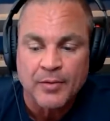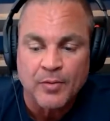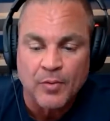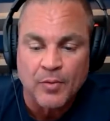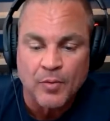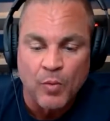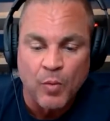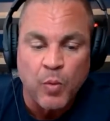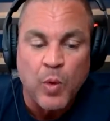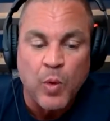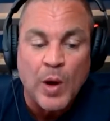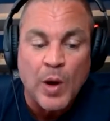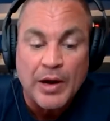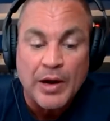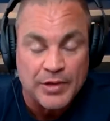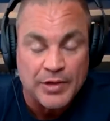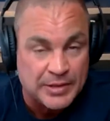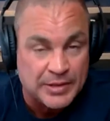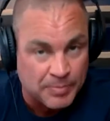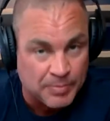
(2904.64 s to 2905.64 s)
where
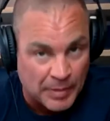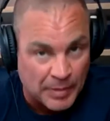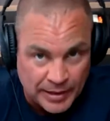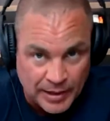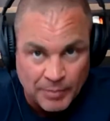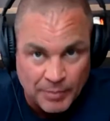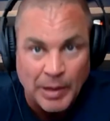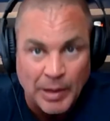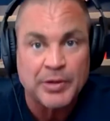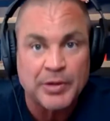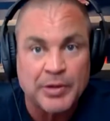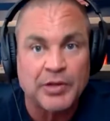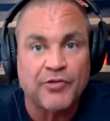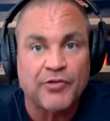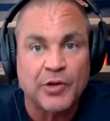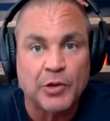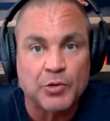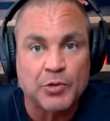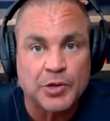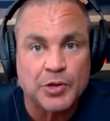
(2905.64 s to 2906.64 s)
this might come up in the
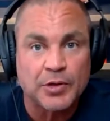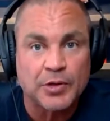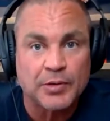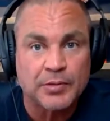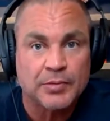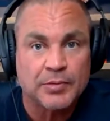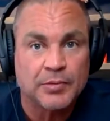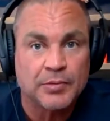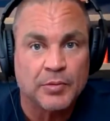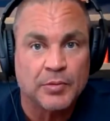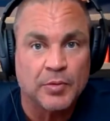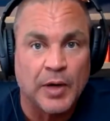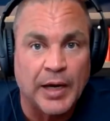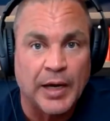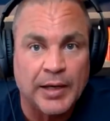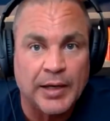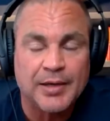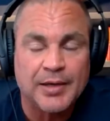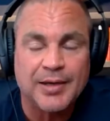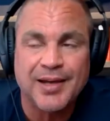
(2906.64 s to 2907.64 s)
future.
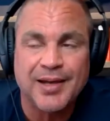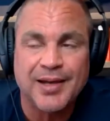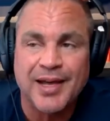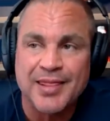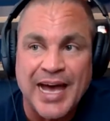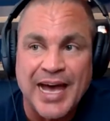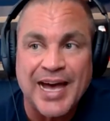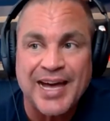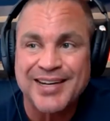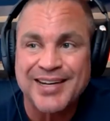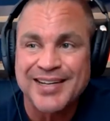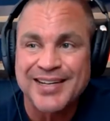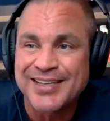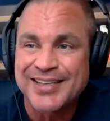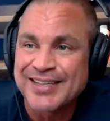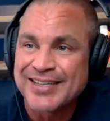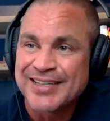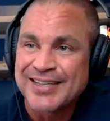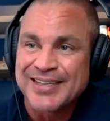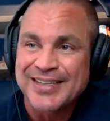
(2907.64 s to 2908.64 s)
Right. And
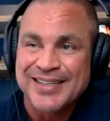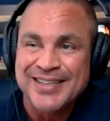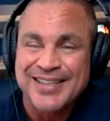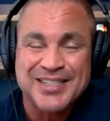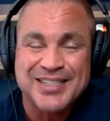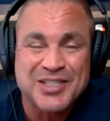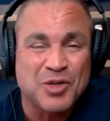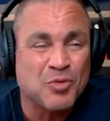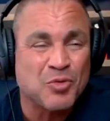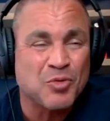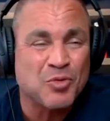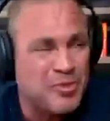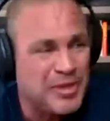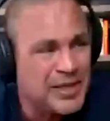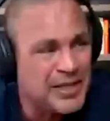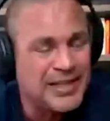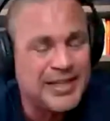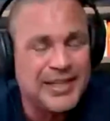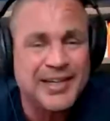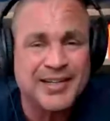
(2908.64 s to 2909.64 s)
that's a
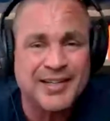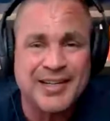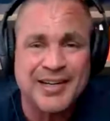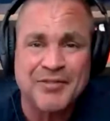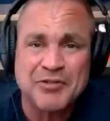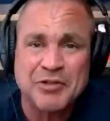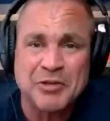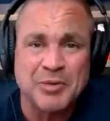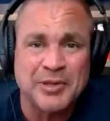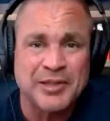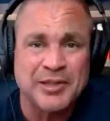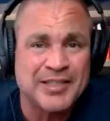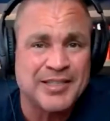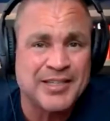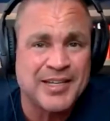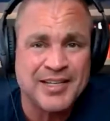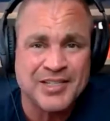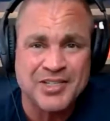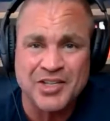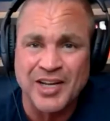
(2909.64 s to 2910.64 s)
really uncomfortable
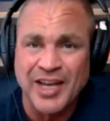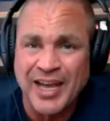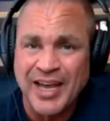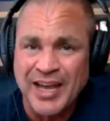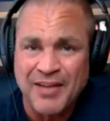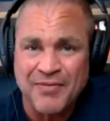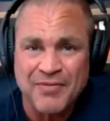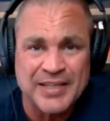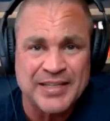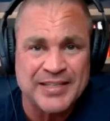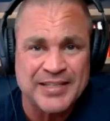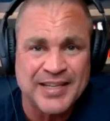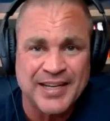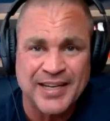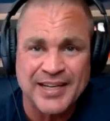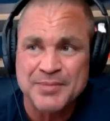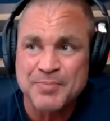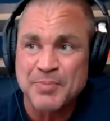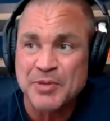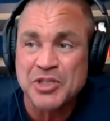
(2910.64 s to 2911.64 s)
discussion to have these
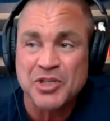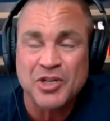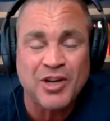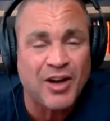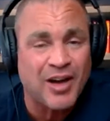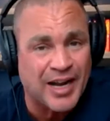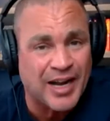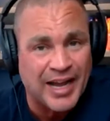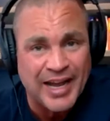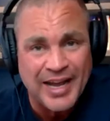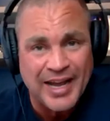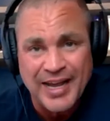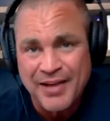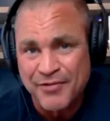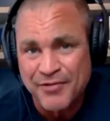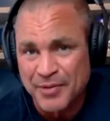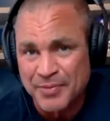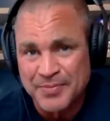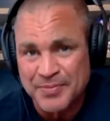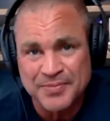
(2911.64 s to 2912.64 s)
days, but you got to have
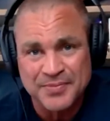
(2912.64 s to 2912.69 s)
them.